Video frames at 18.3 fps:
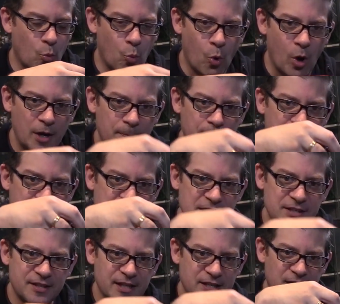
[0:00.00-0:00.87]
one
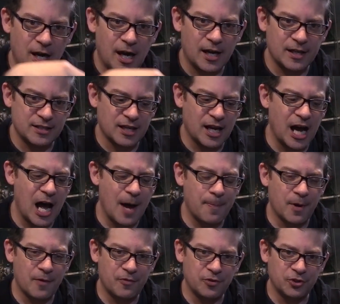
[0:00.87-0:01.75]
piece that's on
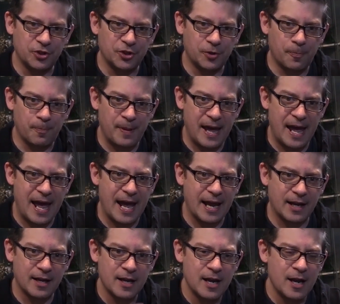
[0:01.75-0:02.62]
top of a little
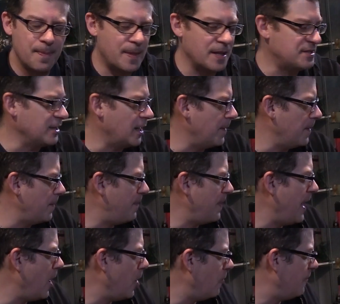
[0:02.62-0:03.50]
peg that's on the
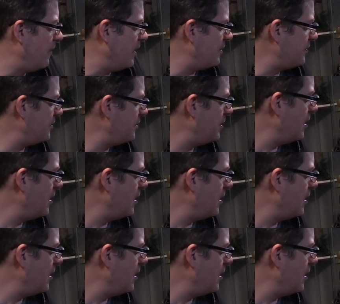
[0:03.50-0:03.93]
pelvis.